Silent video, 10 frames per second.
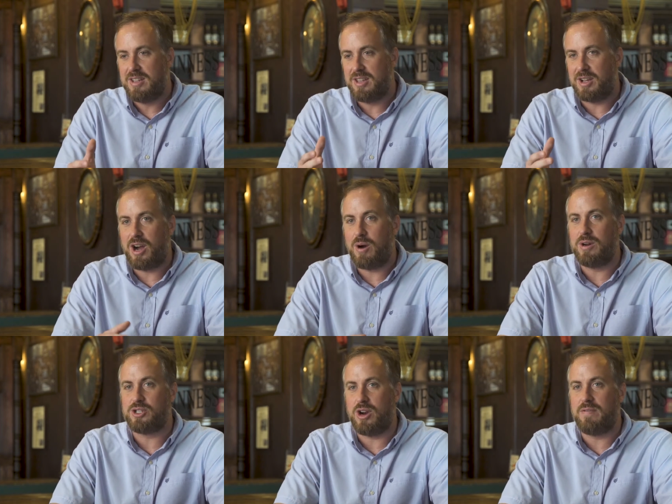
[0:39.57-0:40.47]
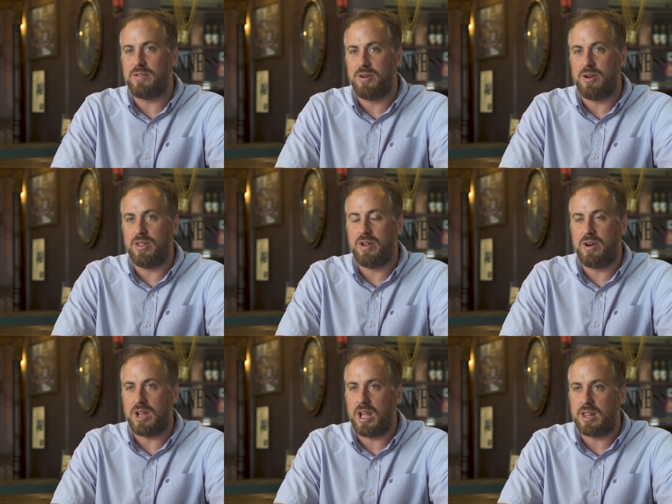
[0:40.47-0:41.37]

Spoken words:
the Kawa drive-thru on 38th